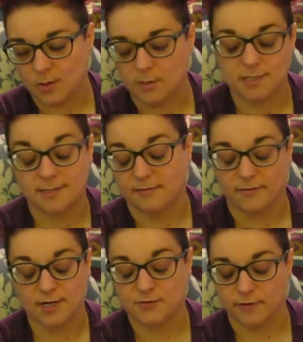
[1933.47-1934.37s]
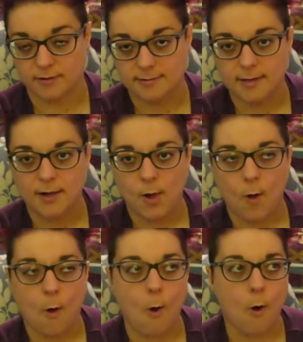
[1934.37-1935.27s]
which is the French word,
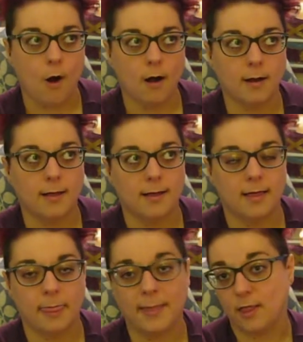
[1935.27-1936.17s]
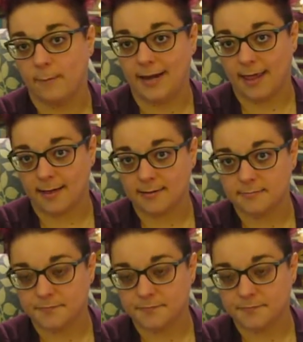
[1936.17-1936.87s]
or a melomaniac,